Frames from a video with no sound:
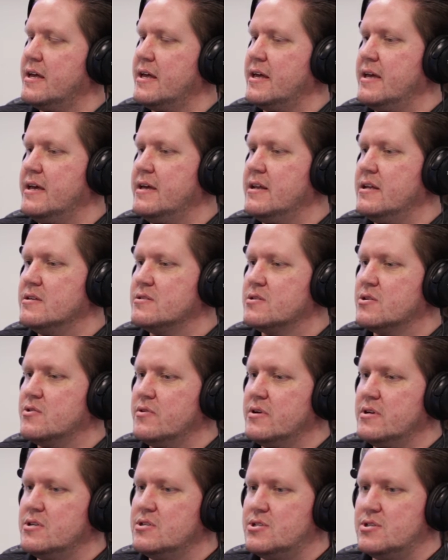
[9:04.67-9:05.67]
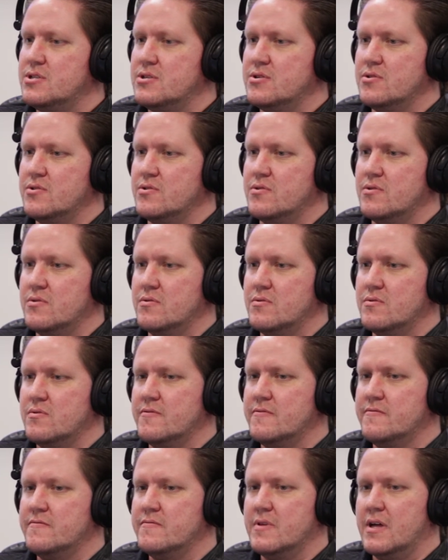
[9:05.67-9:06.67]
it is going
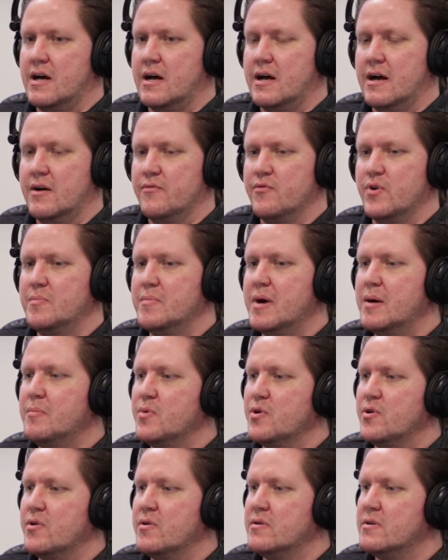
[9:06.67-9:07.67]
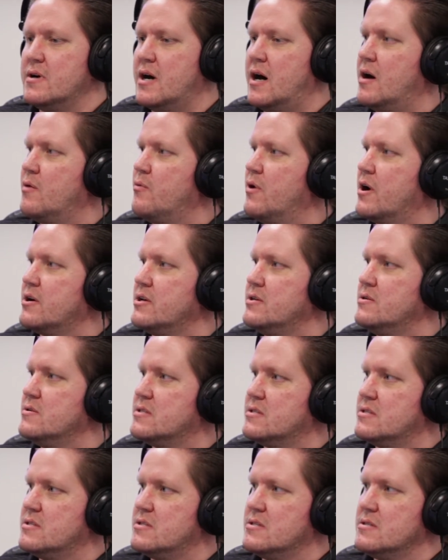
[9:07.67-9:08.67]
to remember hot water
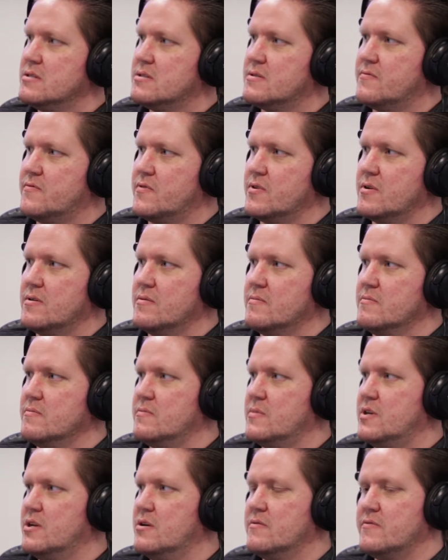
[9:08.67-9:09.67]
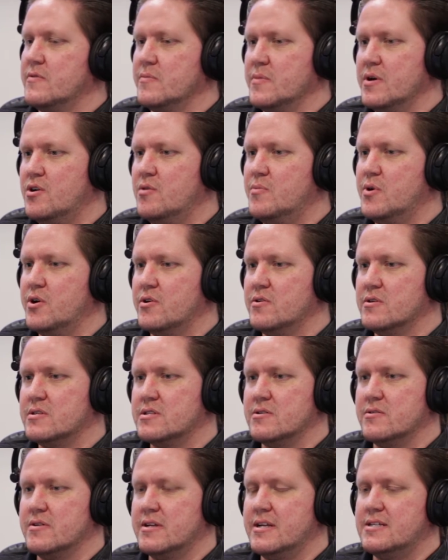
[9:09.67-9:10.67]
usages from the homeowner.
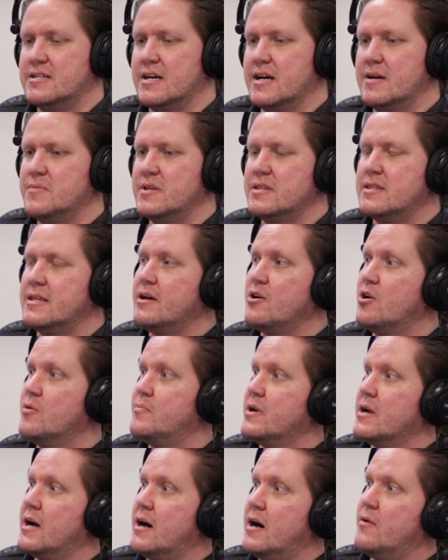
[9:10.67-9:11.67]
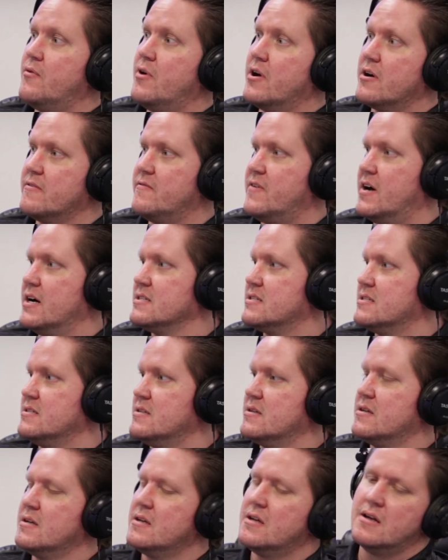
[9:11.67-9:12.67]
So anytime that they open a hot water
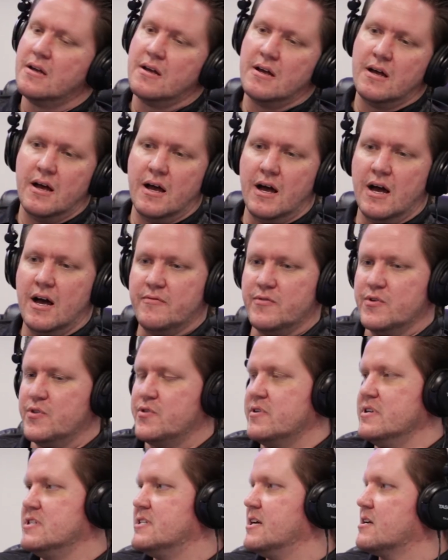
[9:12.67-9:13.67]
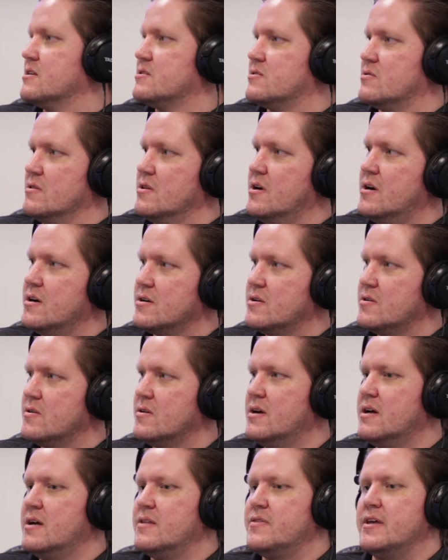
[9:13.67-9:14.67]
faucet for 3 seconds or
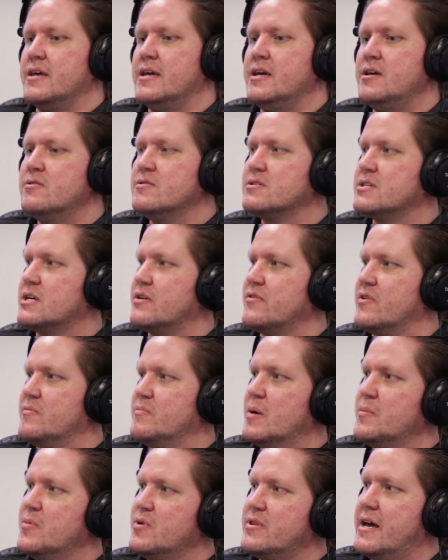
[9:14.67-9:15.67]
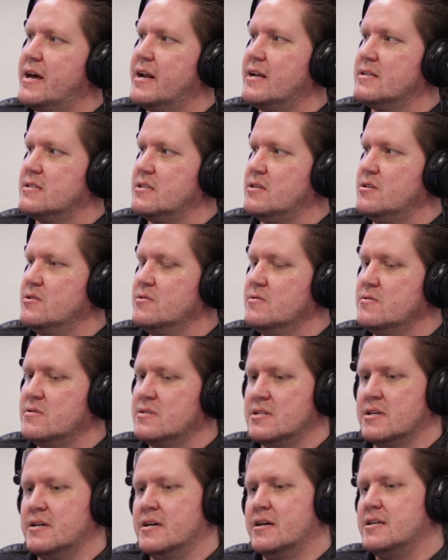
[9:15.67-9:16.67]
longer, the heater is going to remember that as a
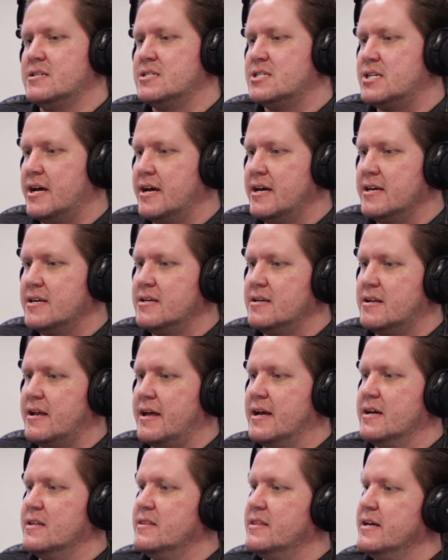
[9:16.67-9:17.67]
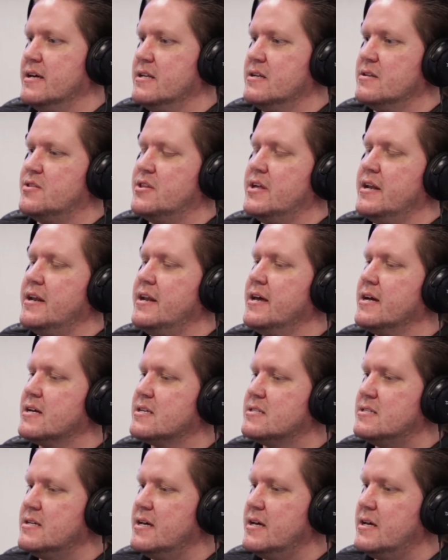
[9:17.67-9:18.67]
use, tag it, and then the
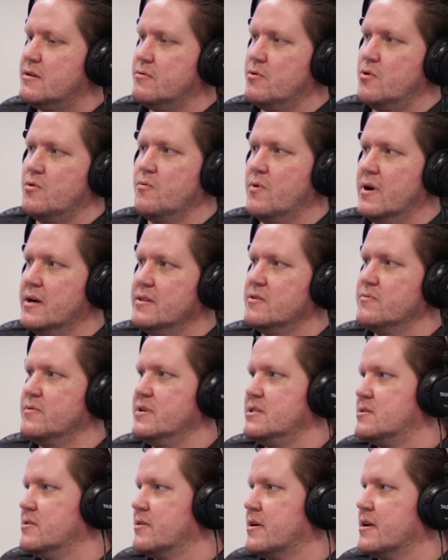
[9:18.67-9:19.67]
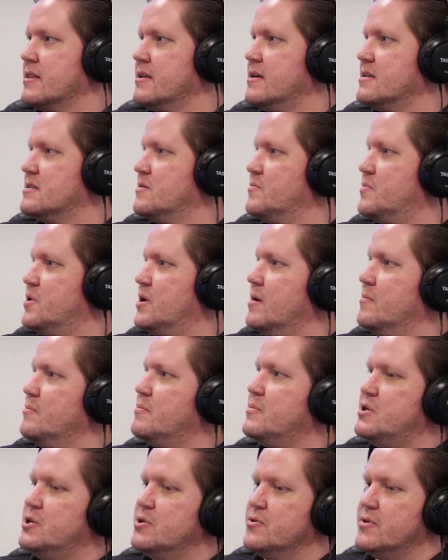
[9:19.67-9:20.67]
next day it will run the recirculation pump
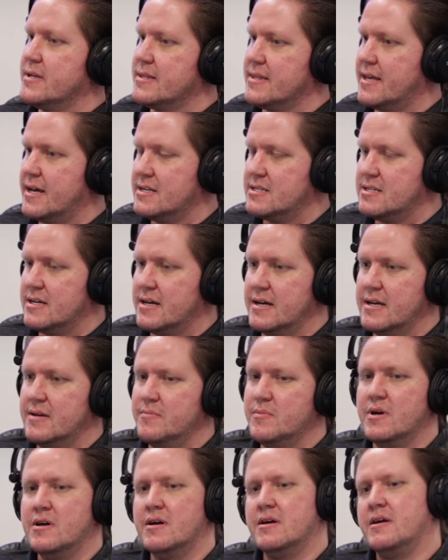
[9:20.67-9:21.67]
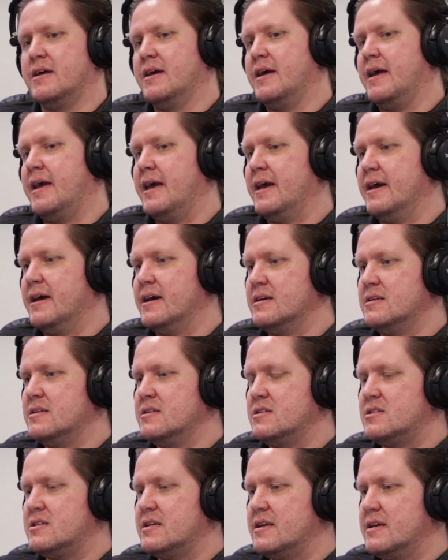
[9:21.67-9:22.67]
during that time.
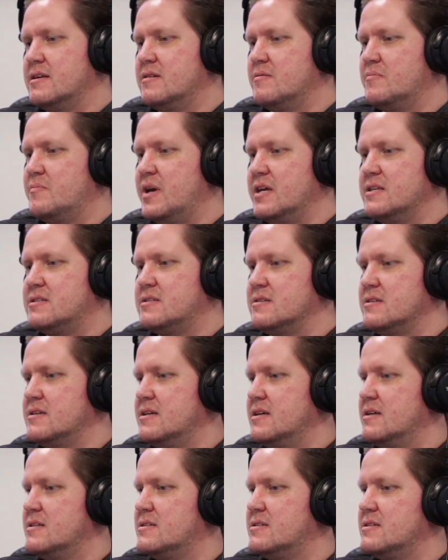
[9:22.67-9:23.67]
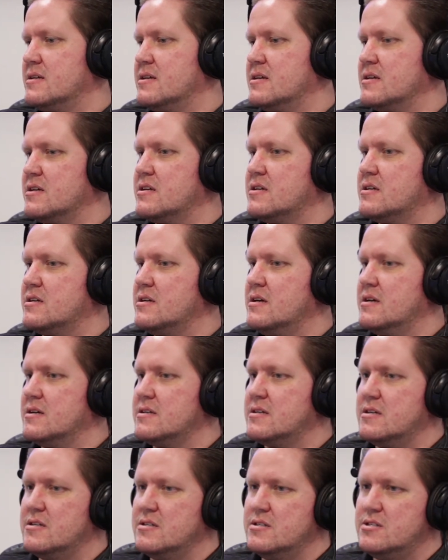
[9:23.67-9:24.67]
And it's a
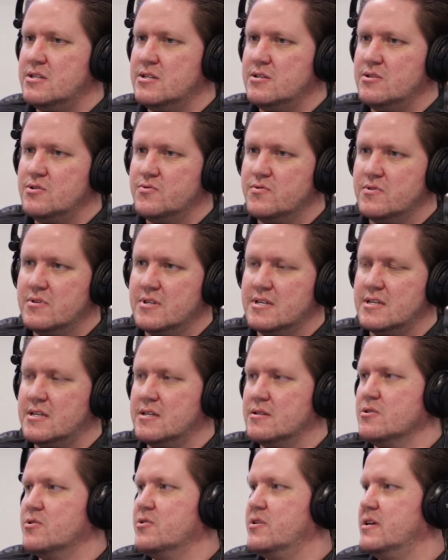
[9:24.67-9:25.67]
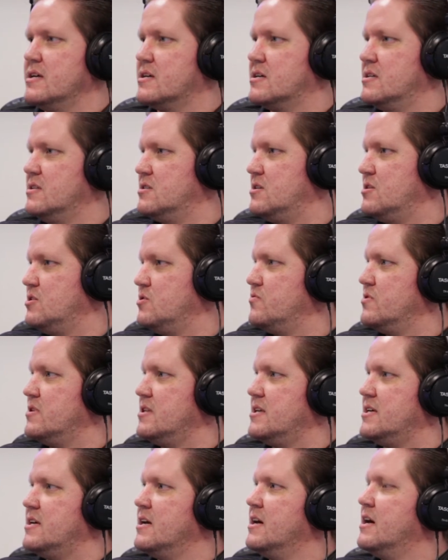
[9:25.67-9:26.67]
continually learning,
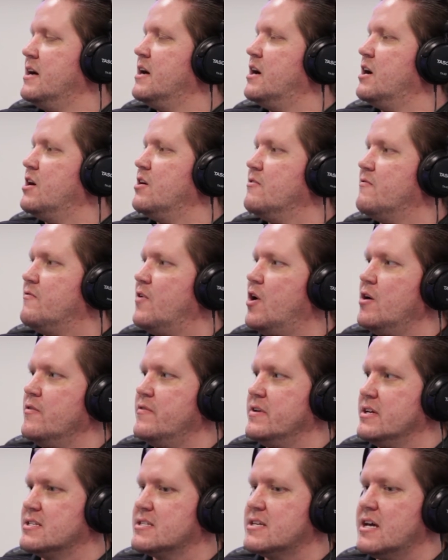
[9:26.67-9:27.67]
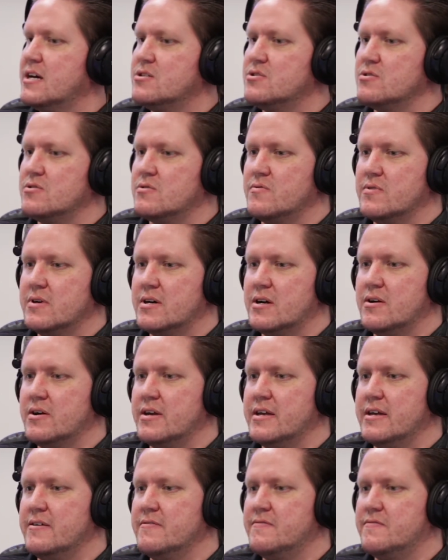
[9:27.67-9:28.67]
continually evolving schedule where
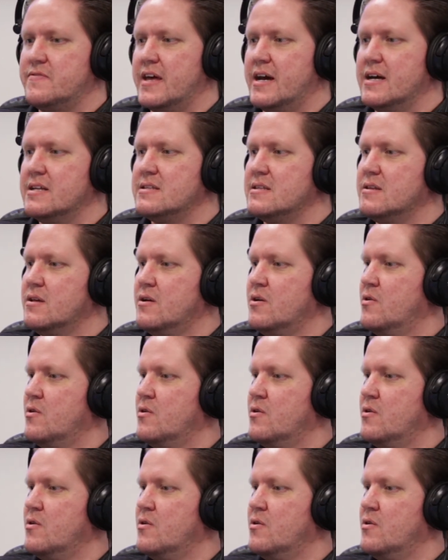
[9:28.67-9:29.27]
if that